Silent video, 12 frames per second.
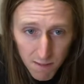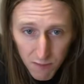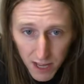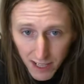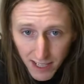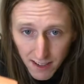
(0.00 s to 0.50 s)

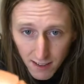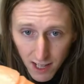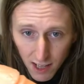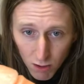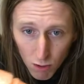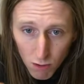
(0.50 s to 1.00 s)
And I get a
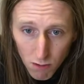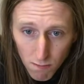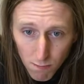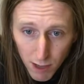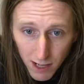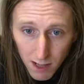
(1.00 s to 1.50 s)
tattoo
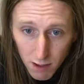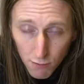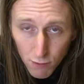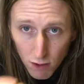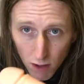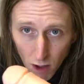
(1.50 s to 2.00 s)
by Christopher
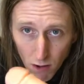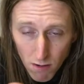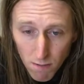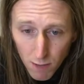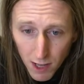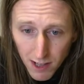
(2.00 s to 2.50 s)
Skø,
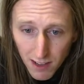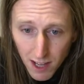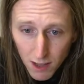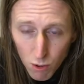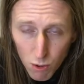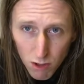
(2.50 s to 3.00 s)
and he
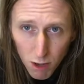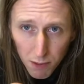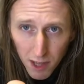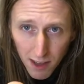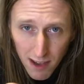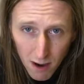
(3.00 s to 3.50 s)
tattoos
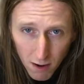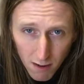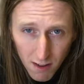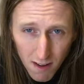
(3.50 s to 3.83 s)
something here,